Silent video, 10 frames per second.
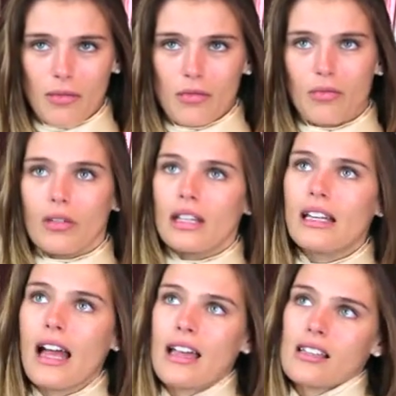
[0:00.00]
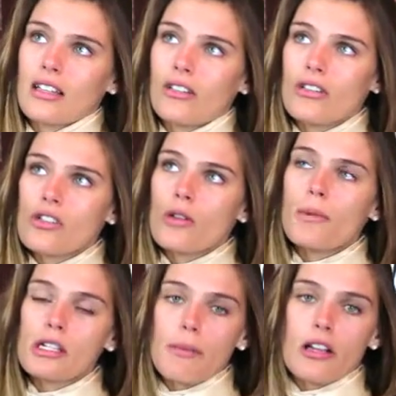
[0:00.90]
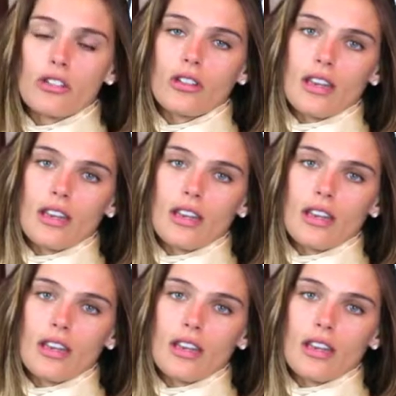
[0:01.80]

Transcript: It was really nice and super special